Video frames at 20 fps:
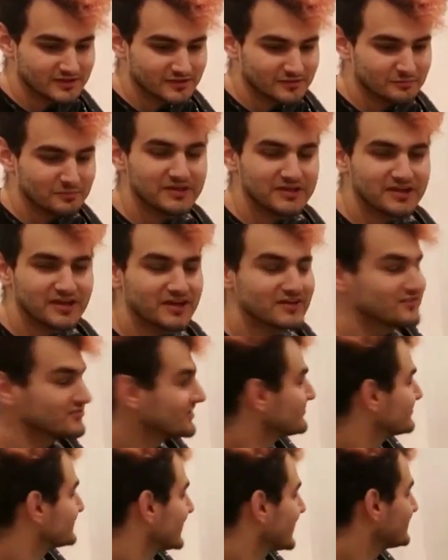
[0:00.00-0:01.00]
Because
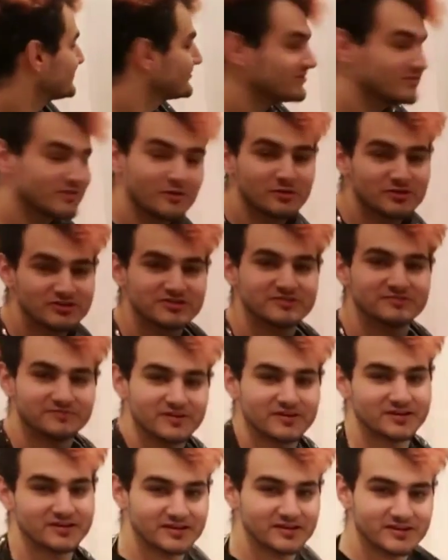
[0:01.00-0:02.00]
sometimes you know what she
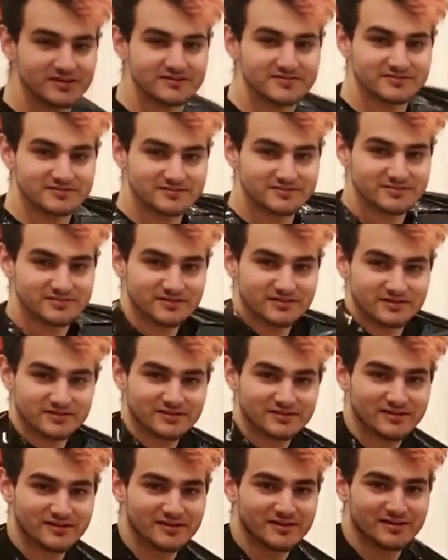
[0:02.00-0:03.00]
fucking is.
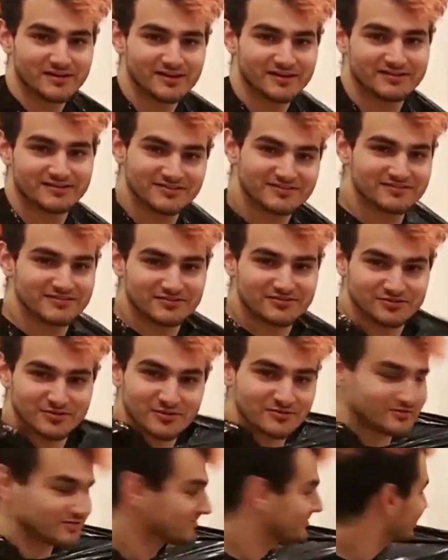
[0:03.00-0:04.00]
That's just the truth.